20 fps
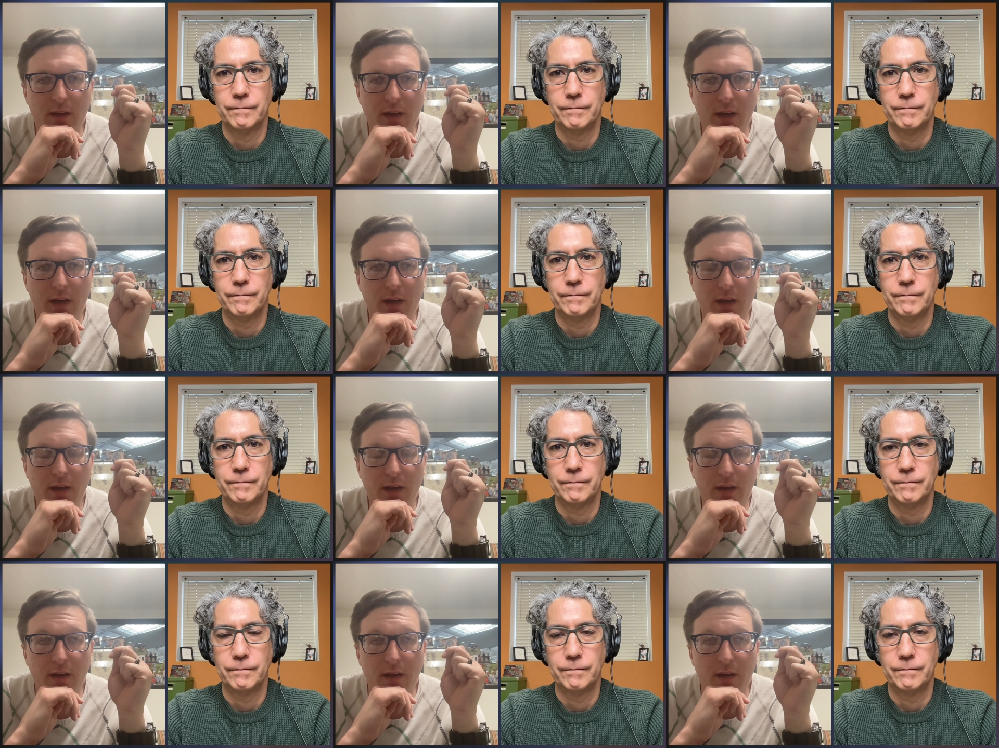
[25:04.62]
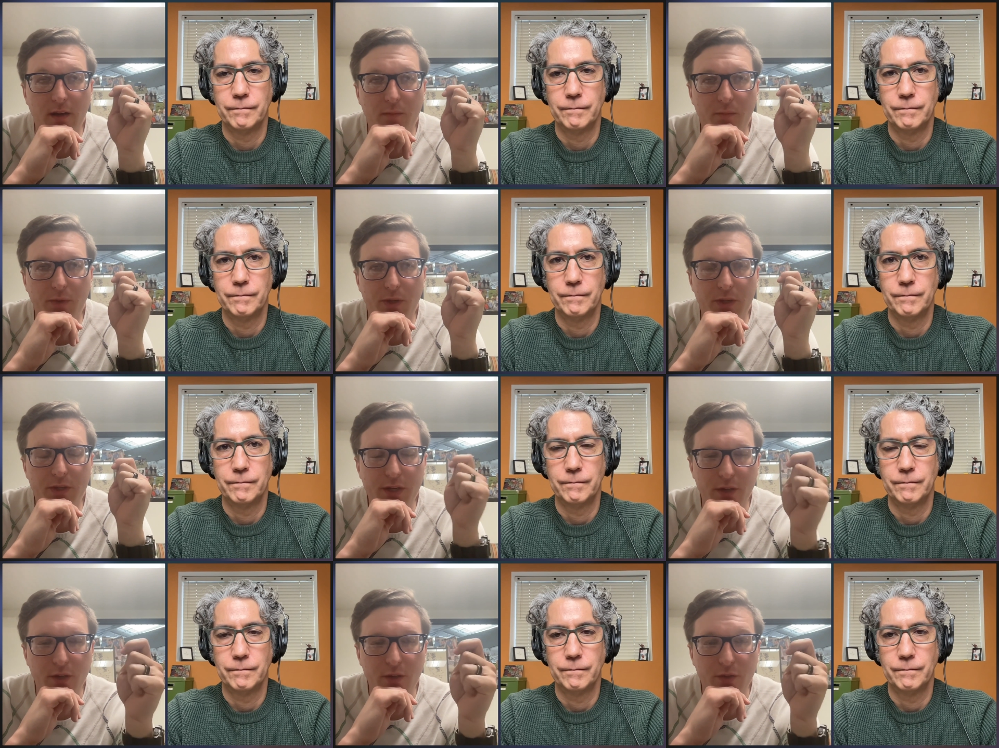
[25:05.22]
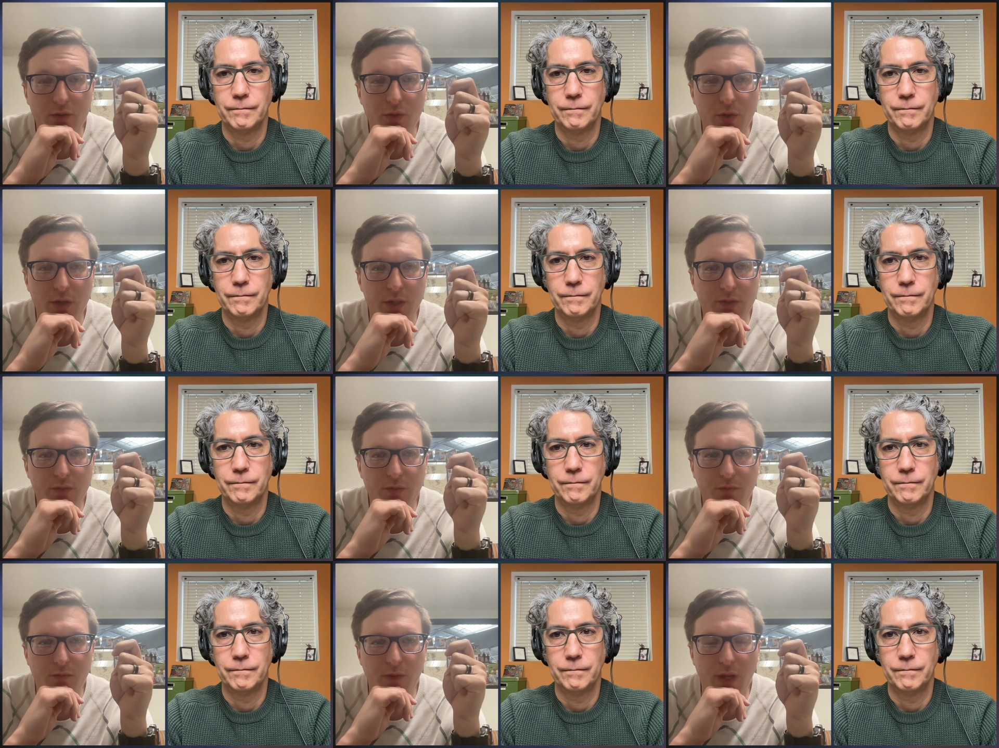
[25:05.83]
Speaker 1: uh, material
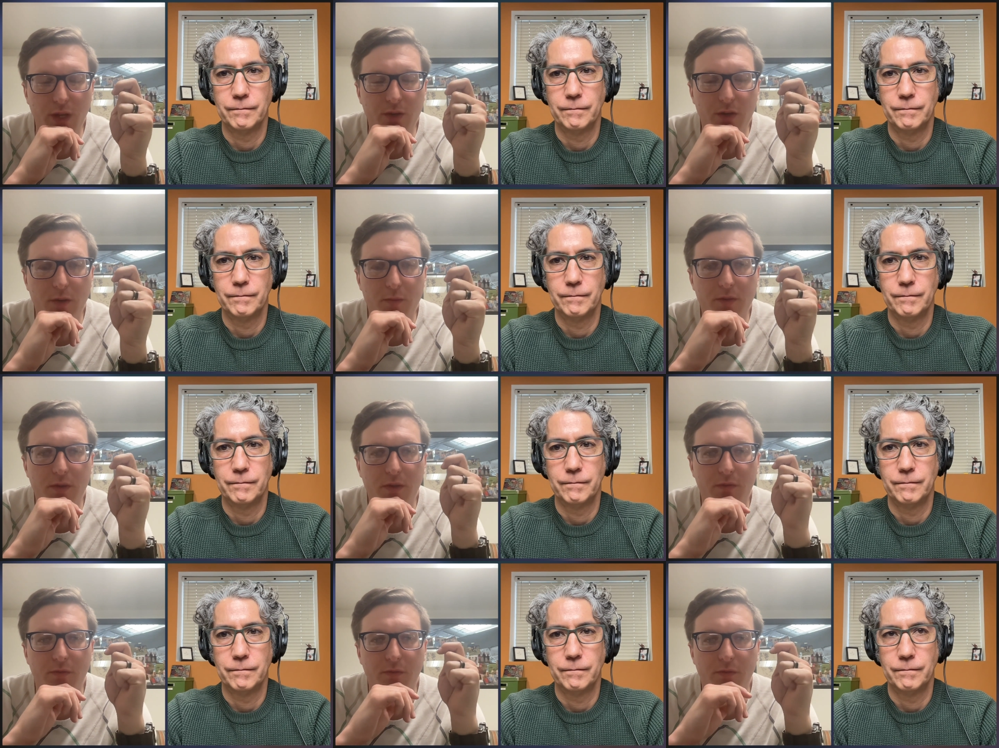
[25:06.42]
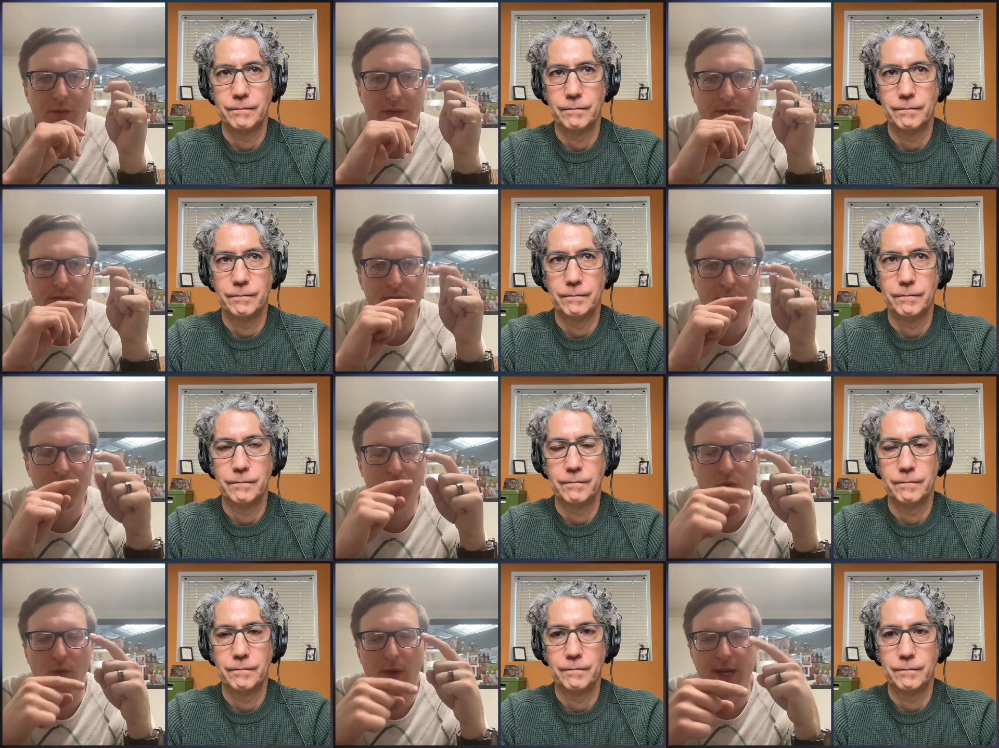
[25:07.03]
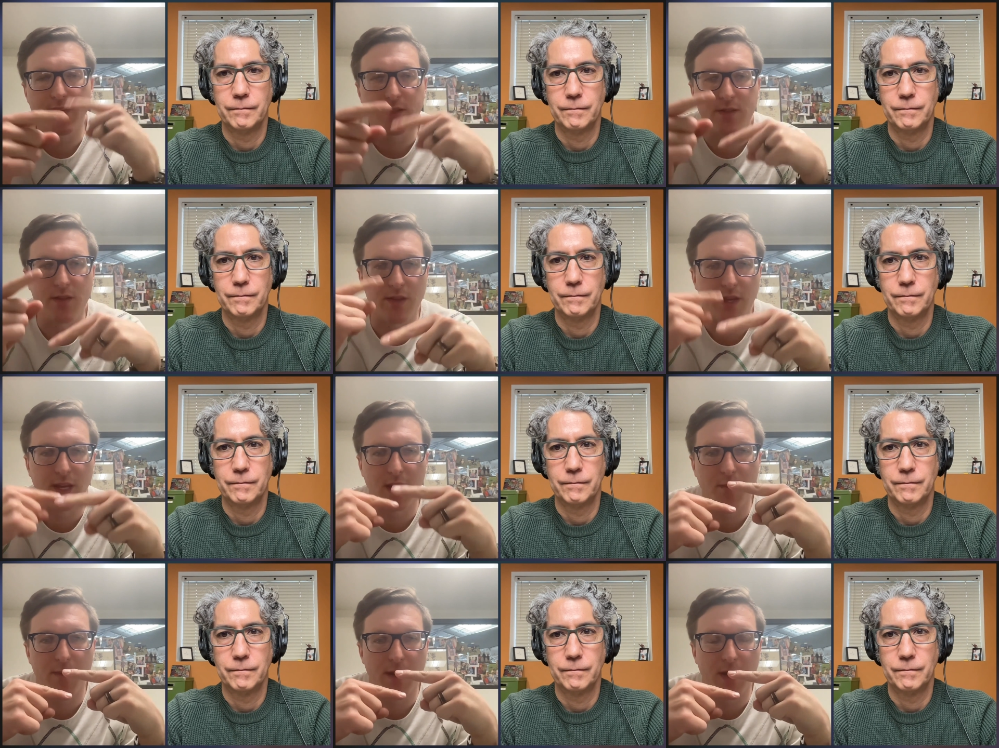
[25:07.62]
choice in terms of there's two ways to
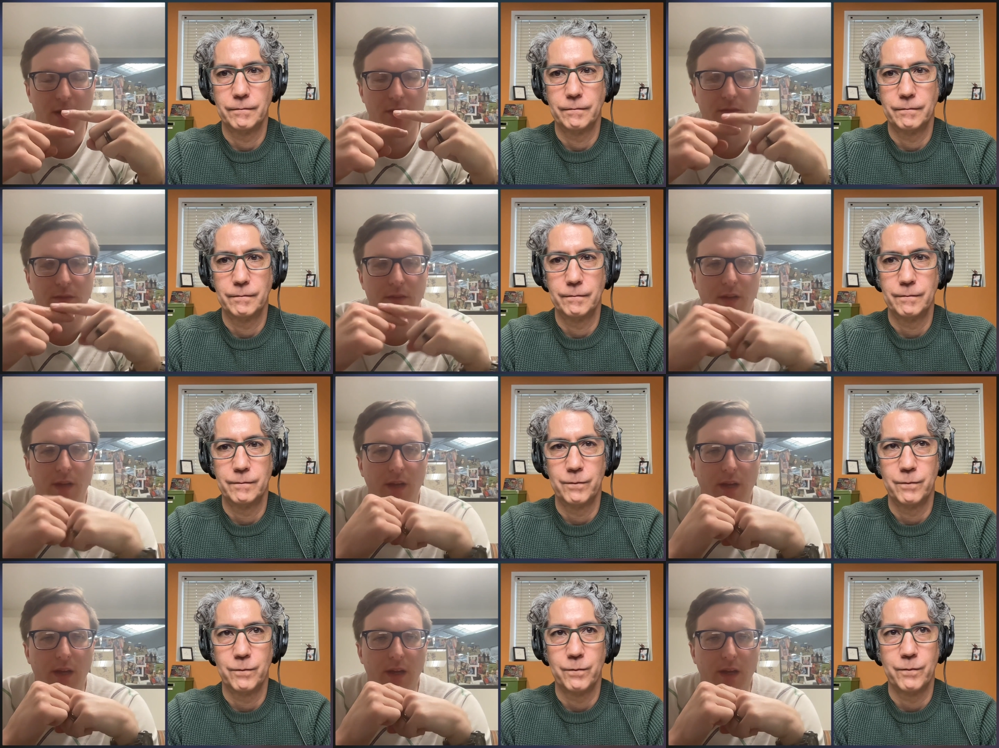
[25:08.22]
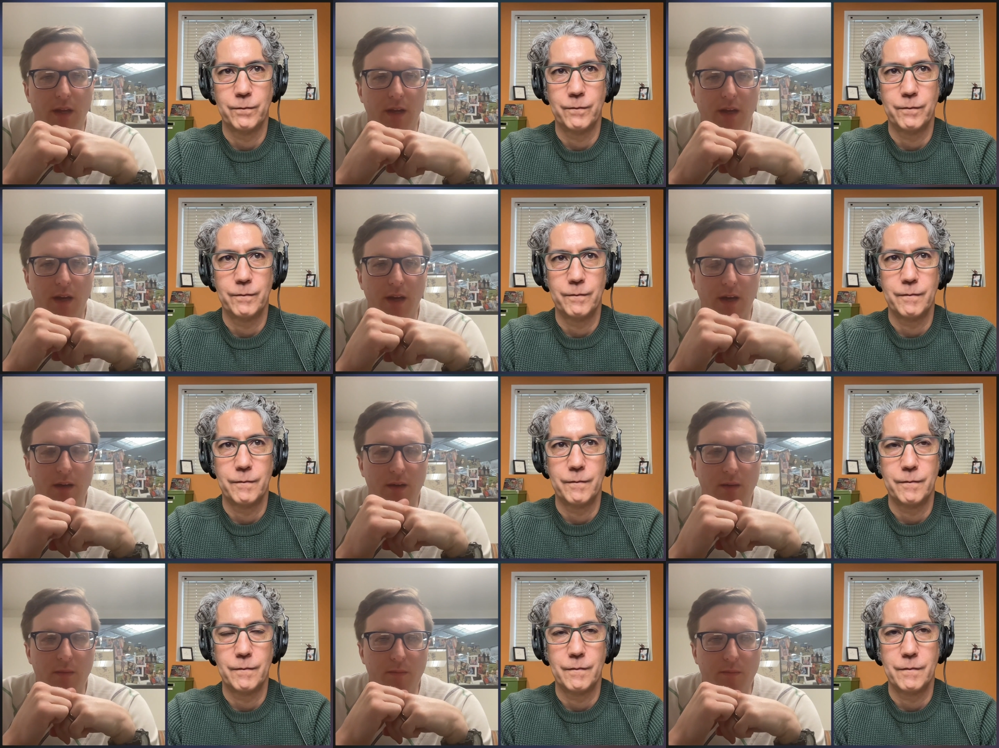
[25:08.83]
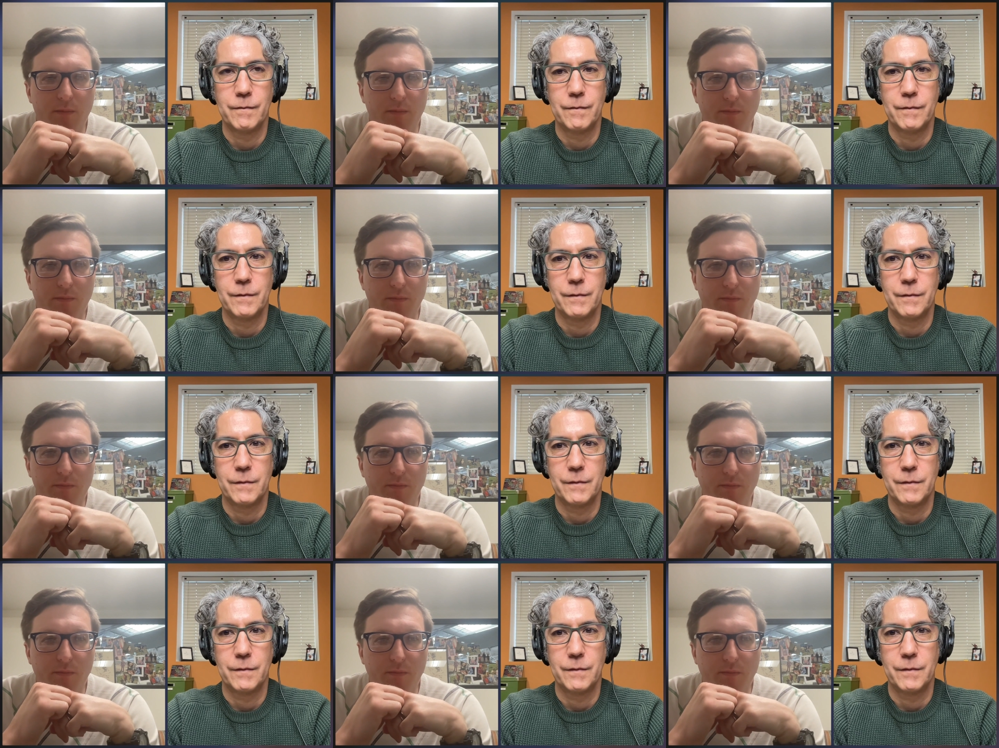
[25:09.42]
think about um, mm.